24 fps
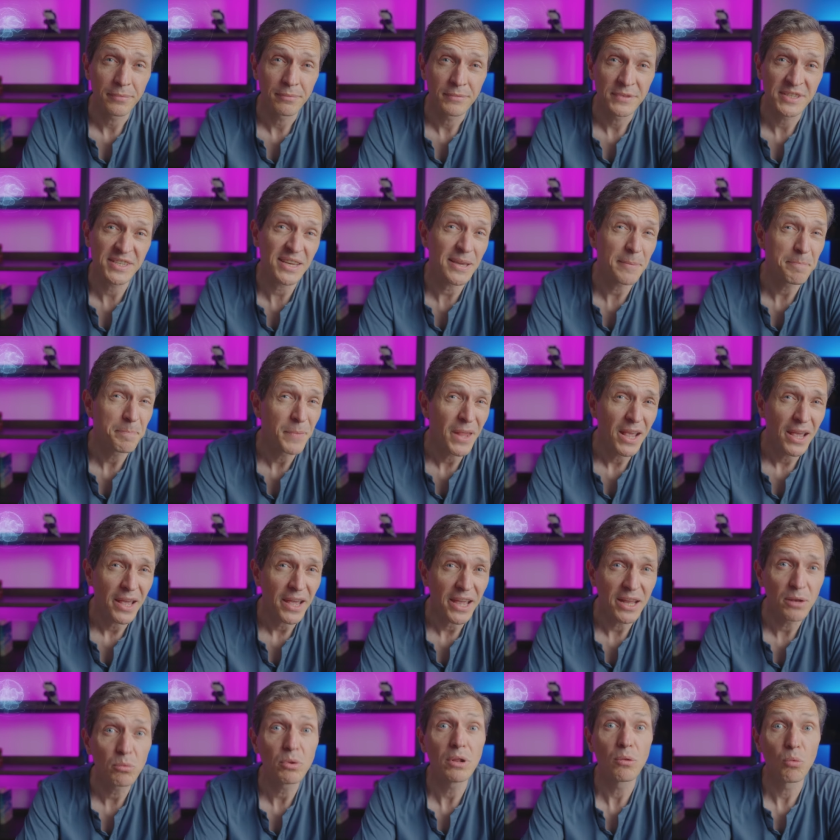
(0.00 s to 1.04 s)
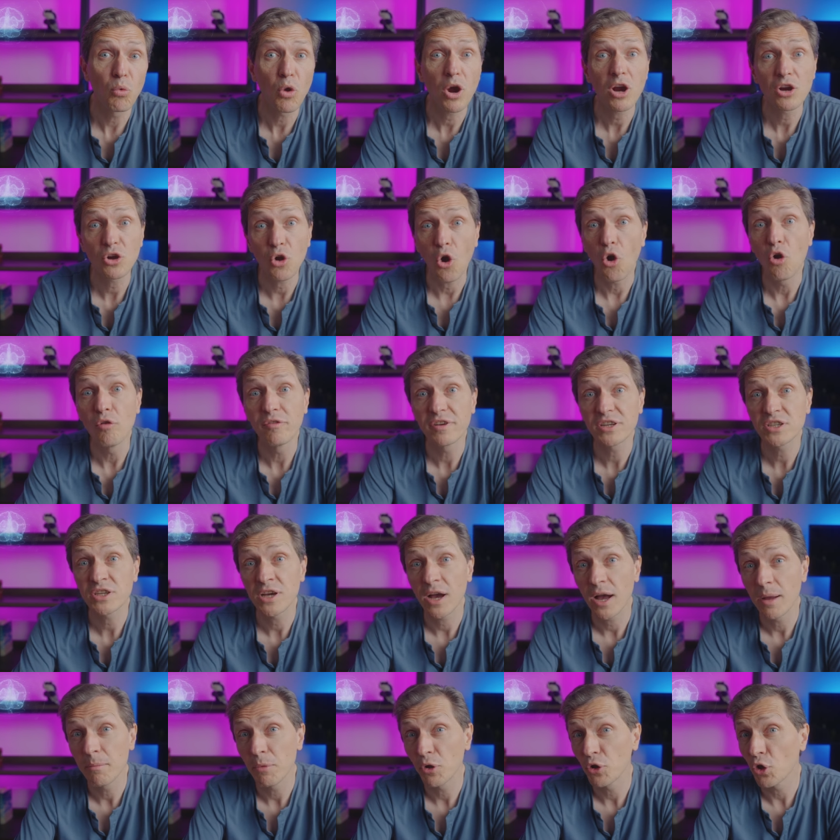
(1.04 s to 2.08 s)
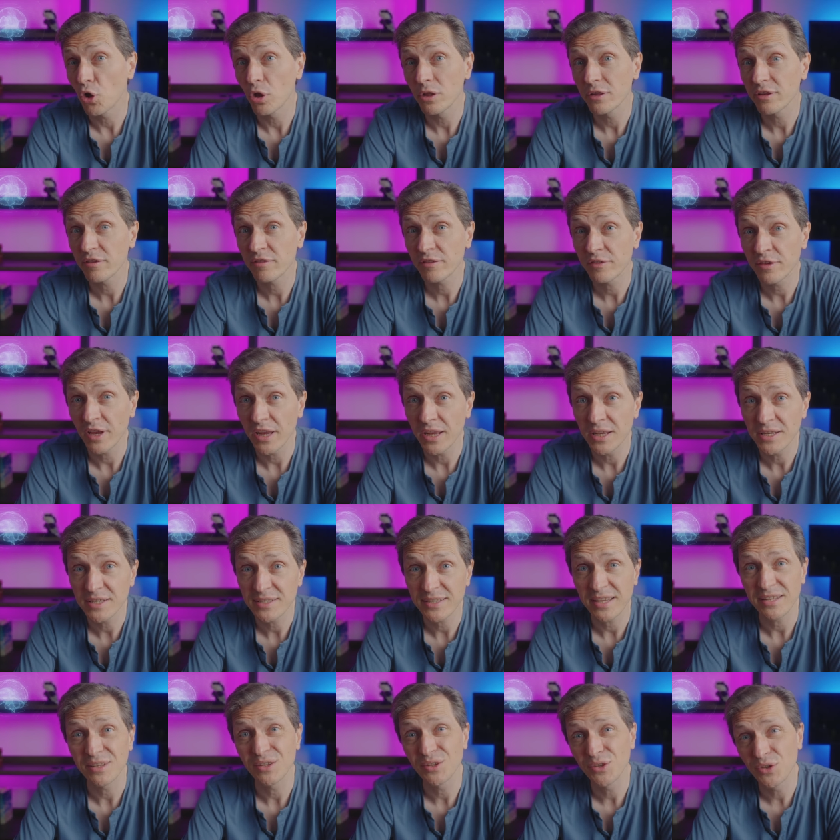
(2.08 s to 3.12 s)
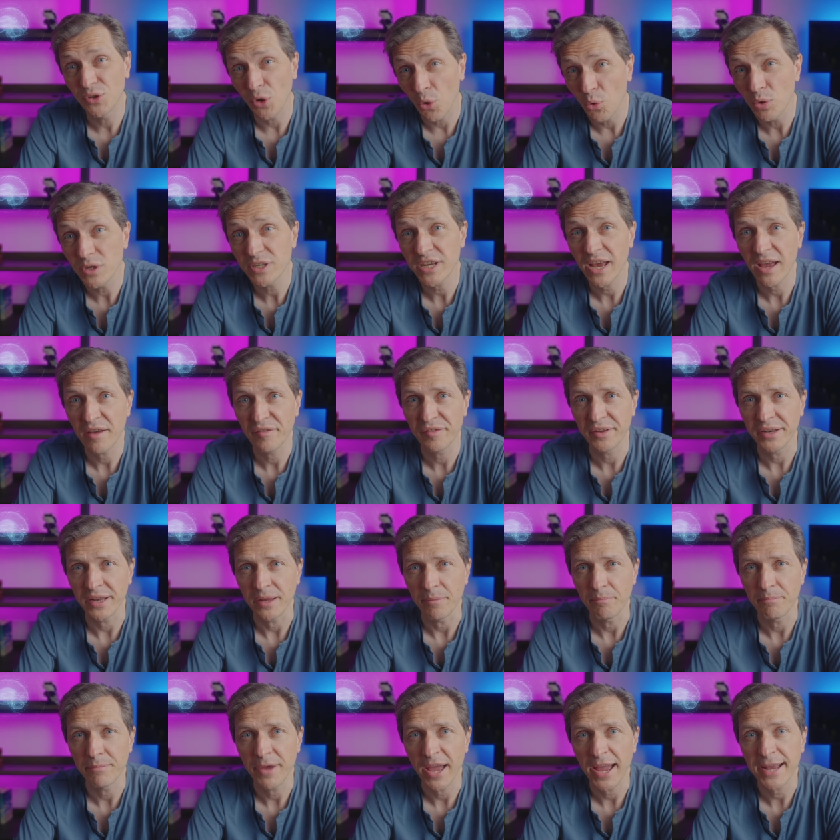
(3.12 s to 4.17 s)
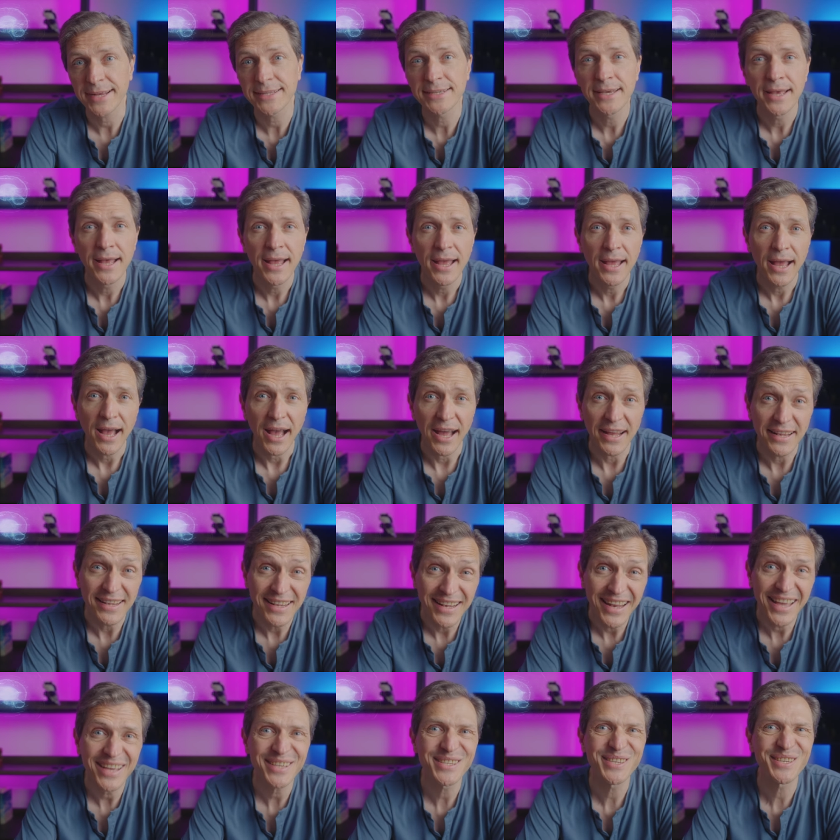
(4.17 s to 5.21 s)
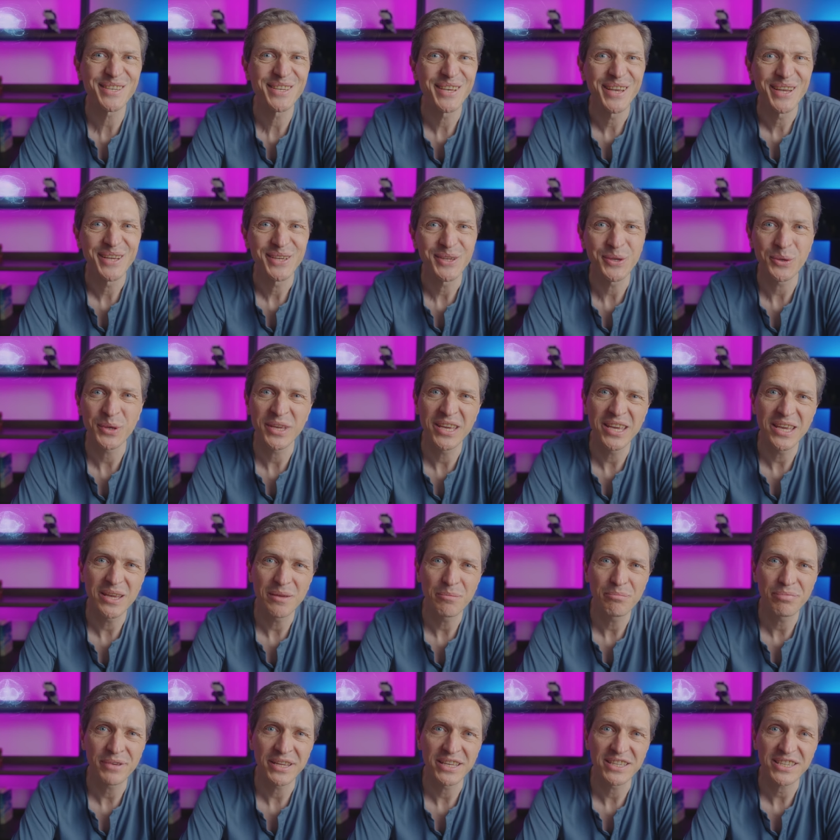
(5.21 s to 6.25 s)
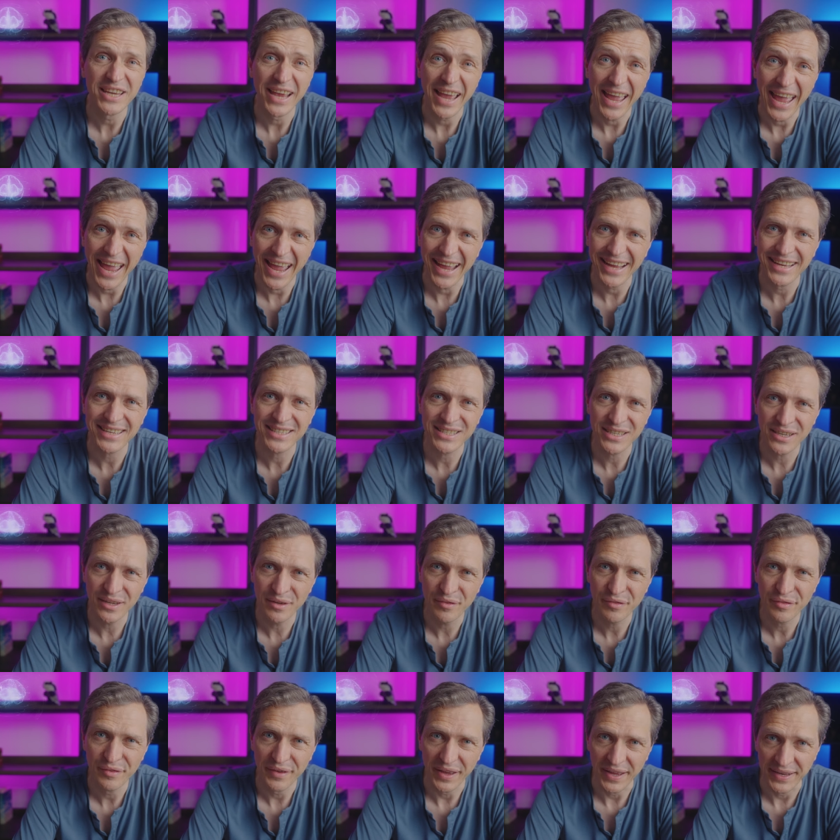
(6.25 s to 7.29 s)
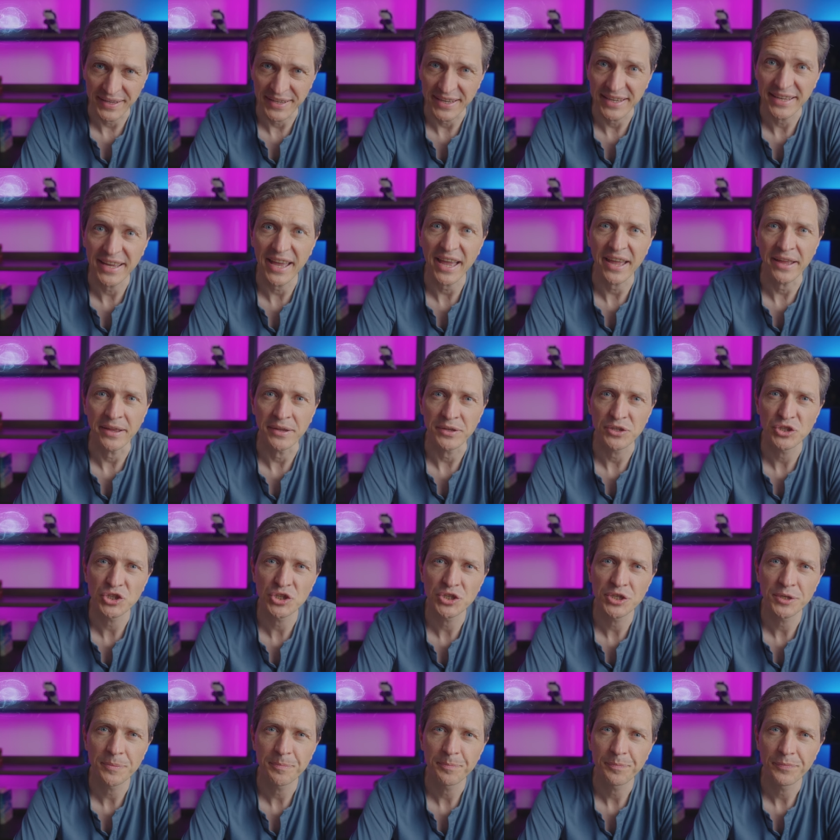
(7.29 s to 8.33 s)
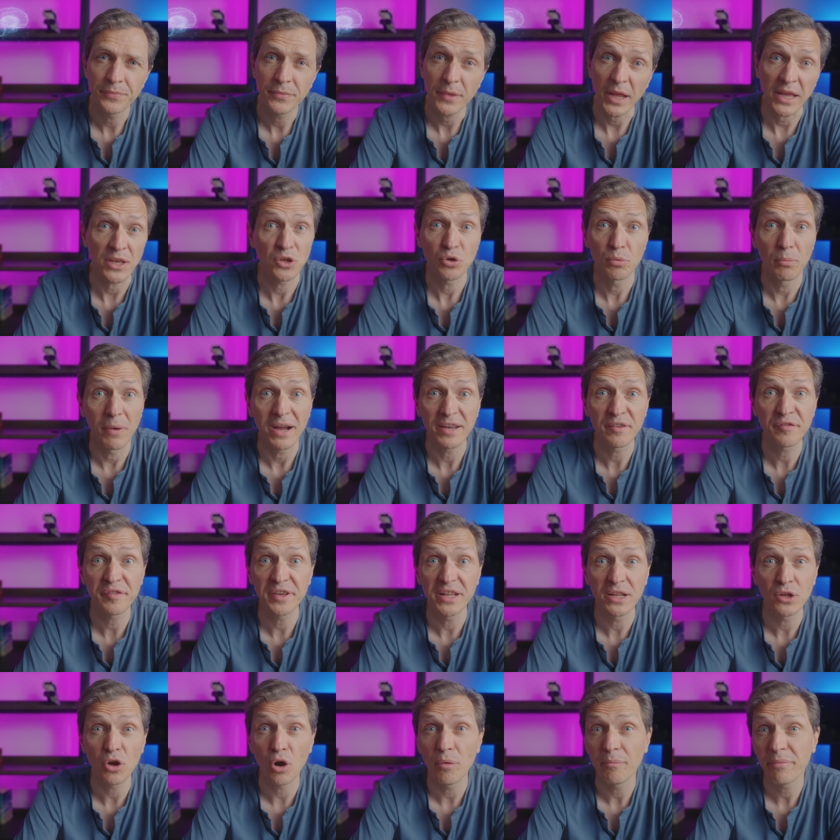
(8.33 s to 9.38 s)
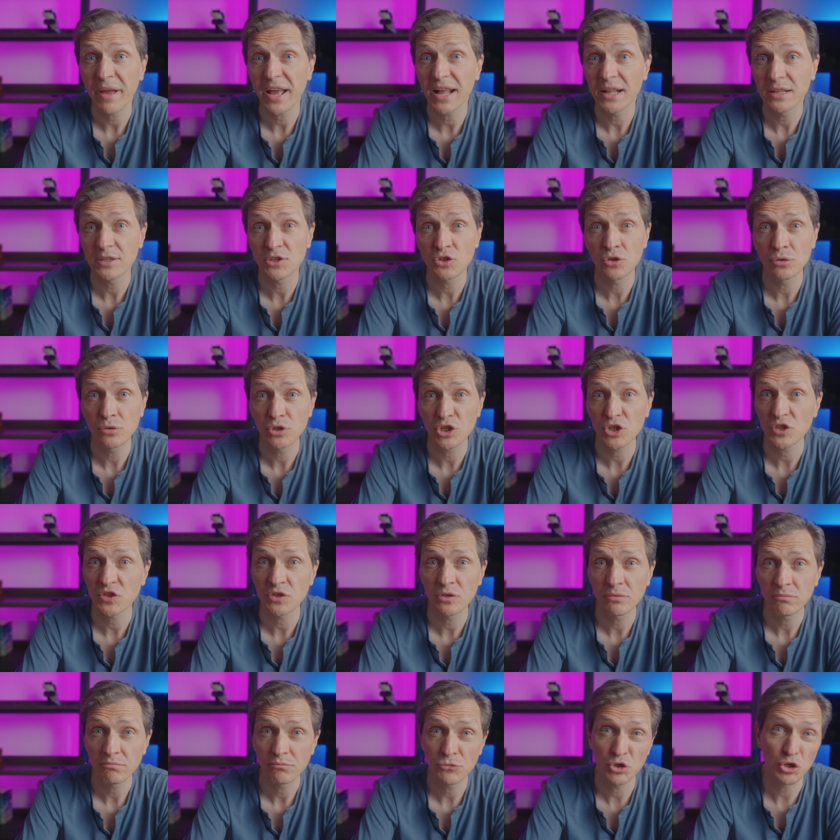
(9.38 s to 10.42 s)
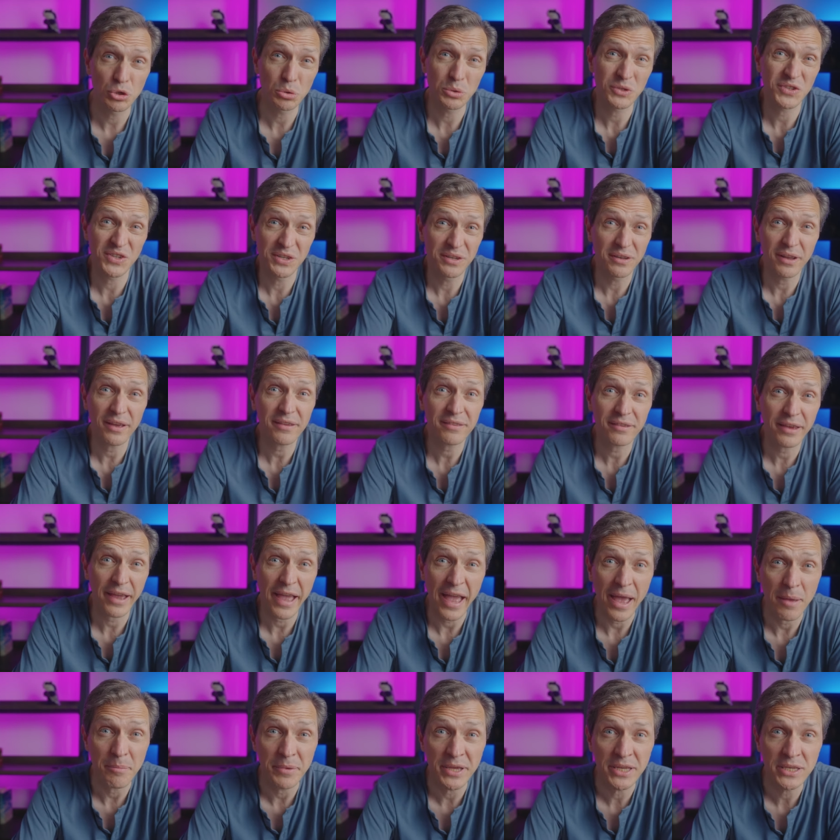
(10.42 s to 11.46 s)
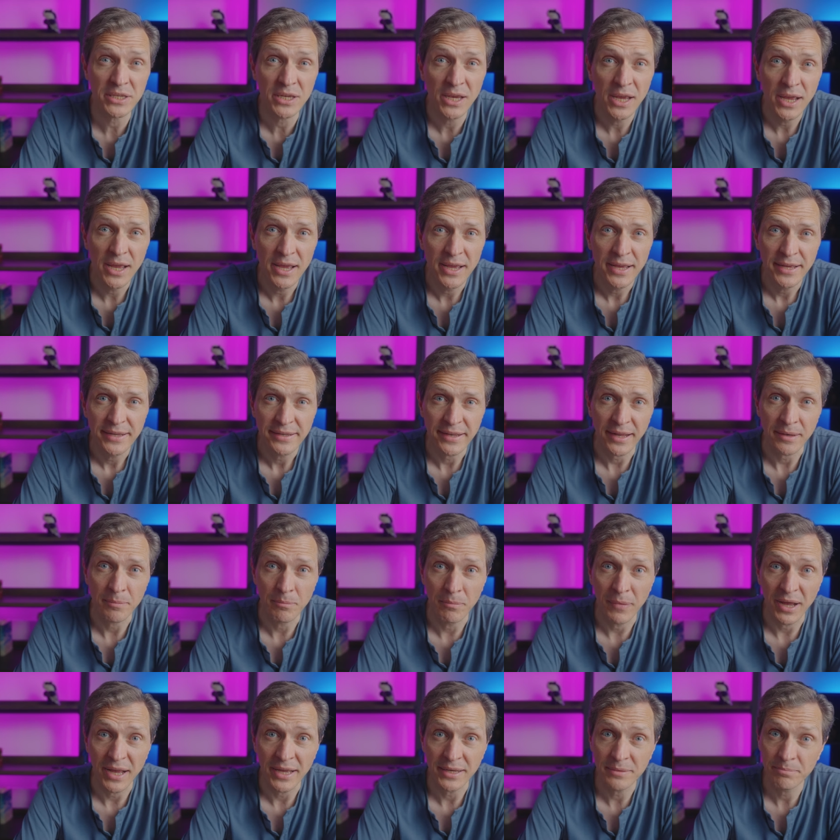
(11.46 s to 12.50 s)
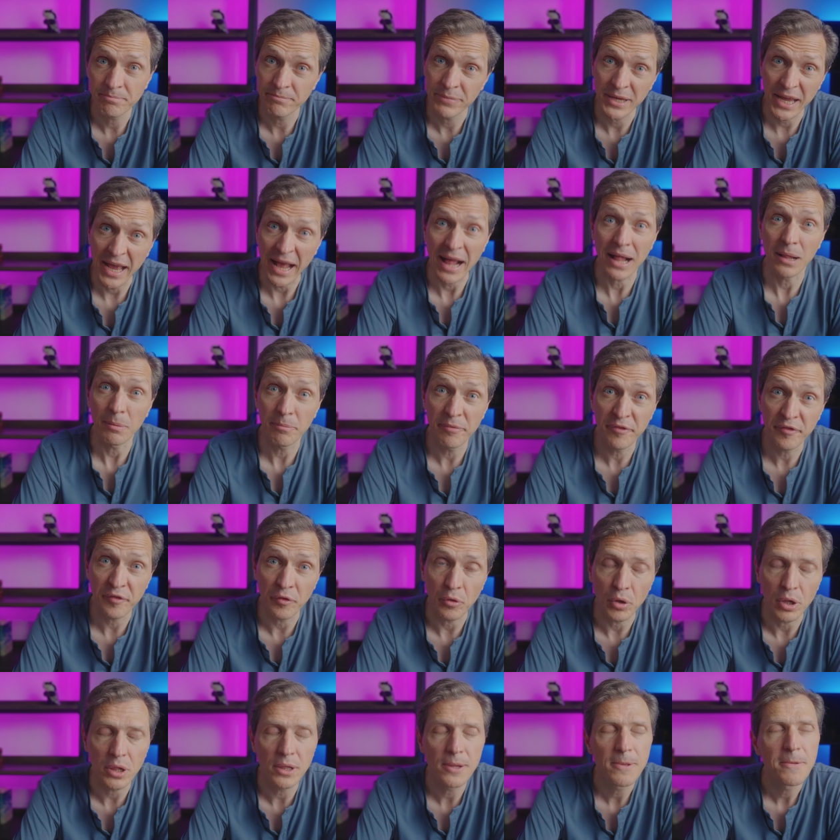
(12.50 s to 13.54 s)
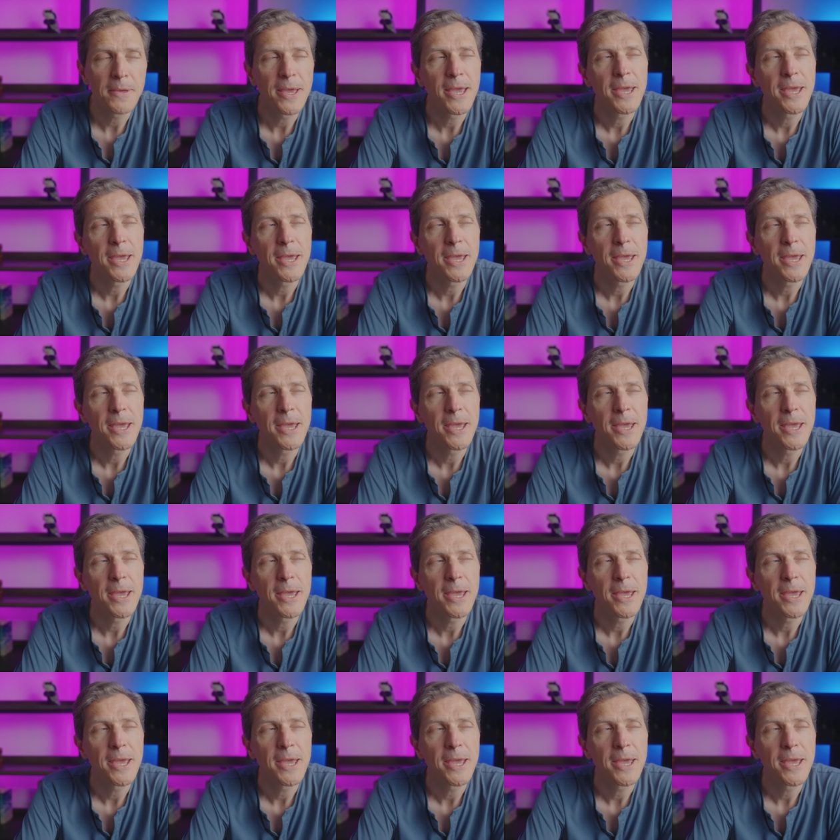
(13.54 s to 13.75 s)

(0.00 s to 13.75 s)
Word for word: See, it will work overtime on all the things that don't have an impact unless you keep it active and engaged. And you might feel compelled to just choose another habit that might be helpful.